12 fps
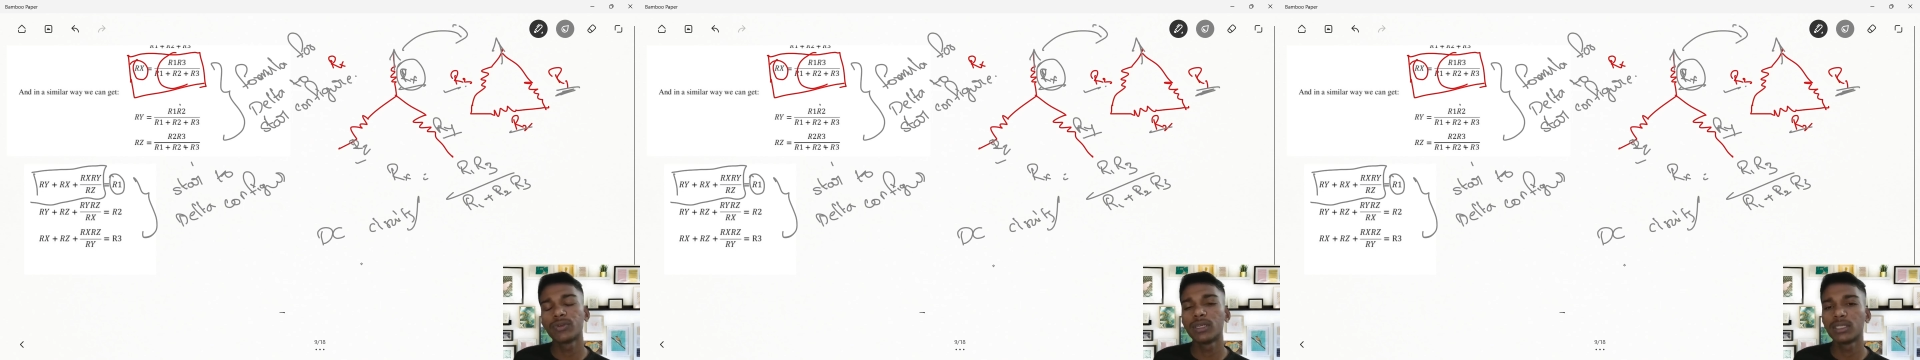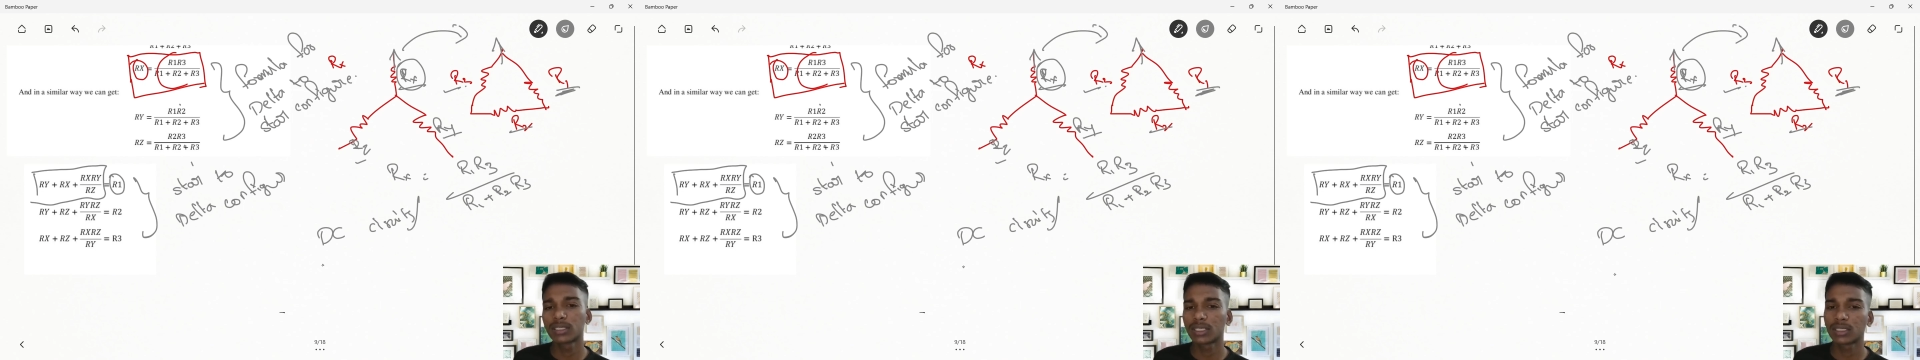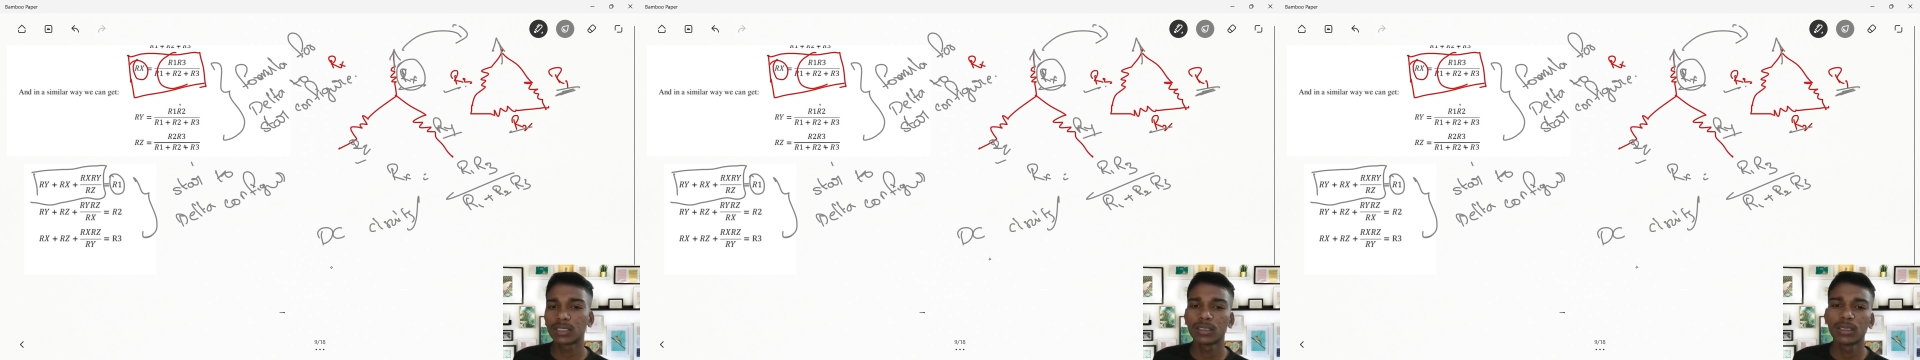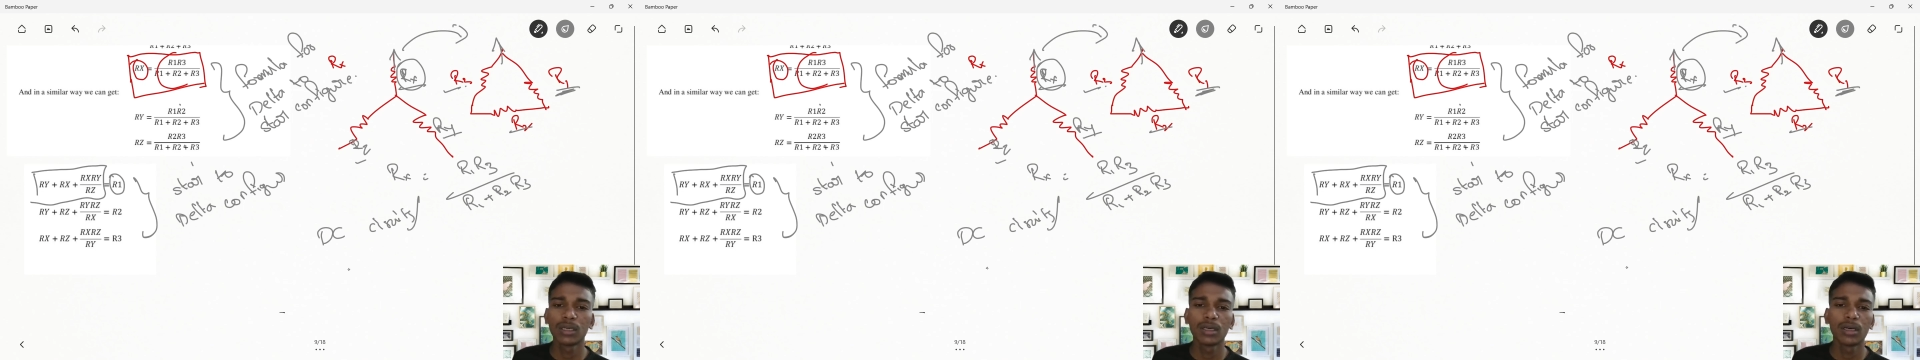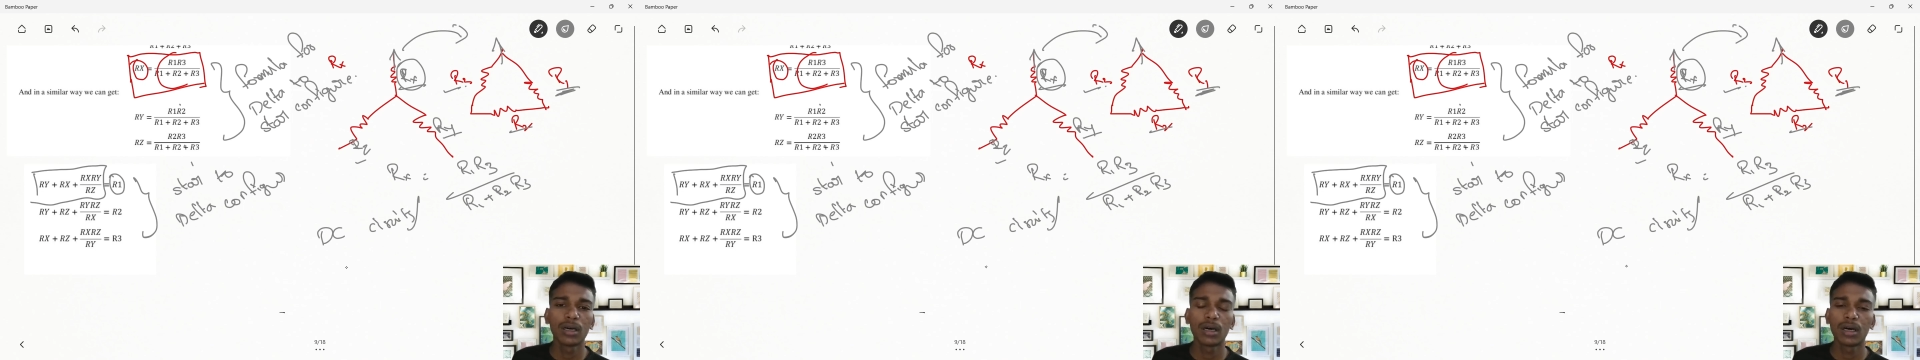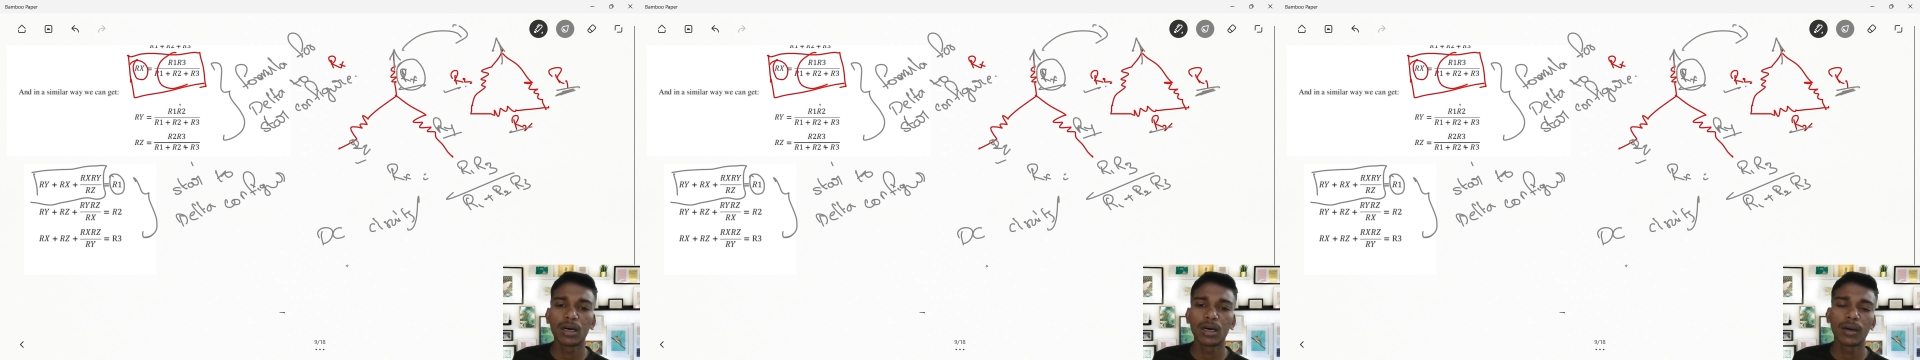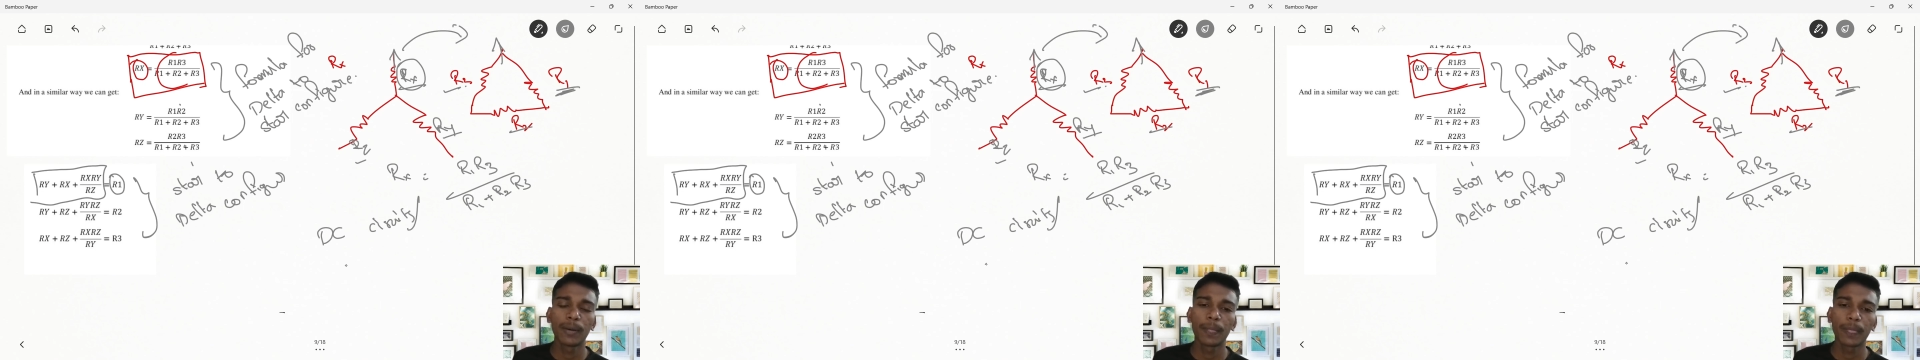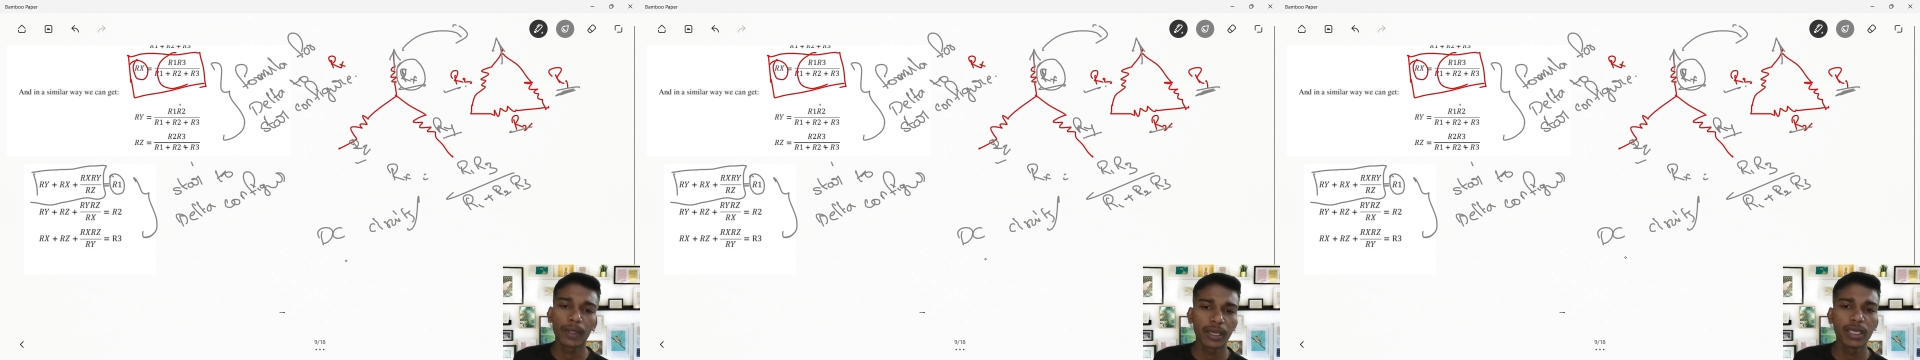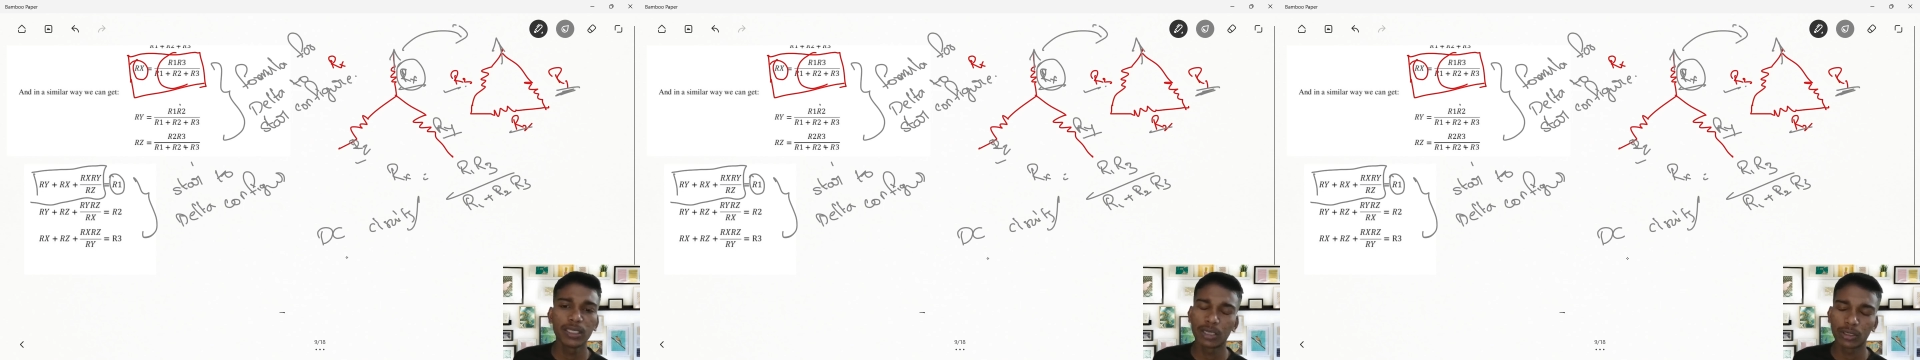we will discuss AC